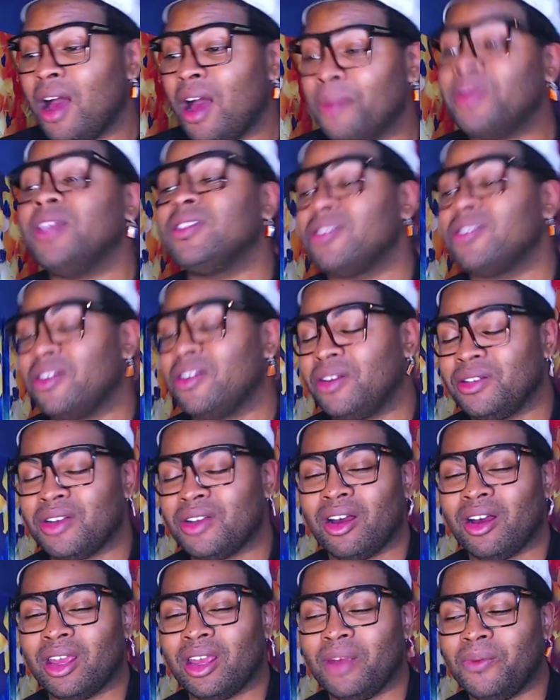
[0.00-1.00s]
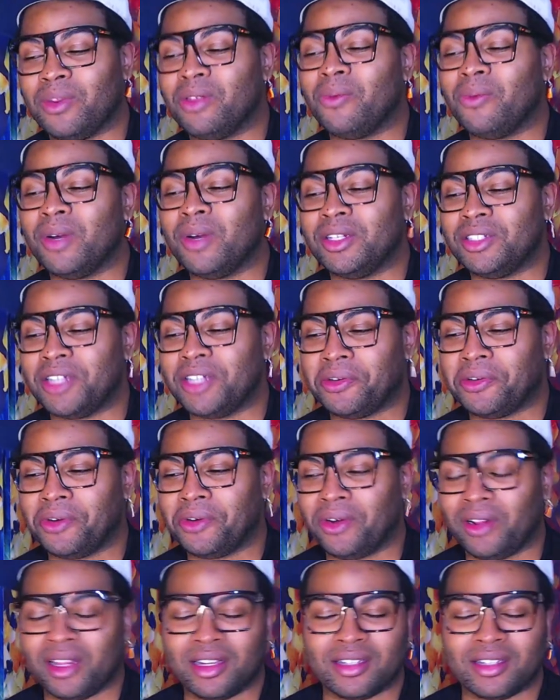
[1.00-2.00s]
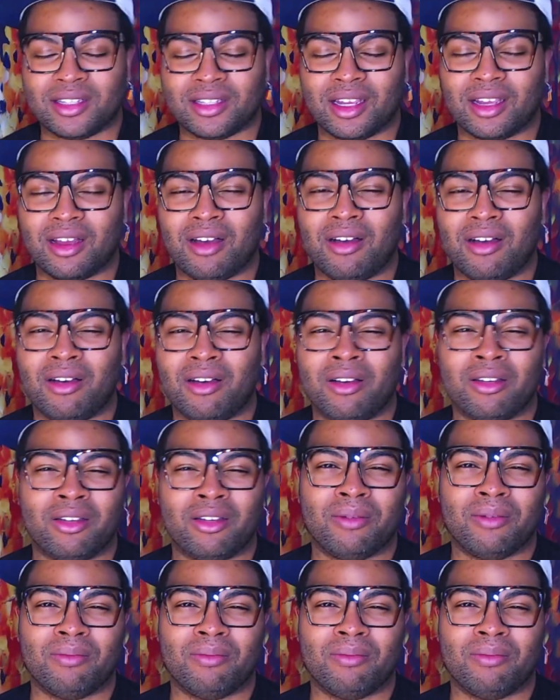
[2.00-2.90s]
he started talking with the one general, and he's like, oh, you're